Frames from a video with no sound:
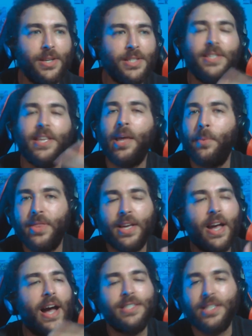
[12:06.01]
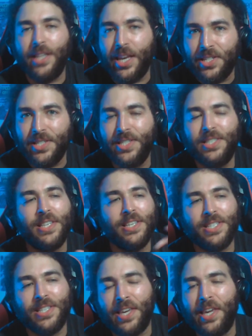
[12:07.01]
sticking with the constellation
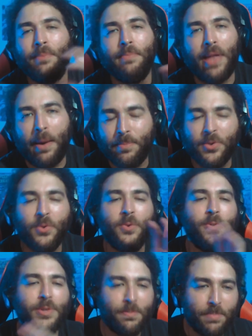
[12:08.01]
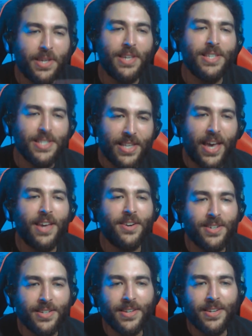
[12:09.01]
scheme, Neptunes, P Saturn.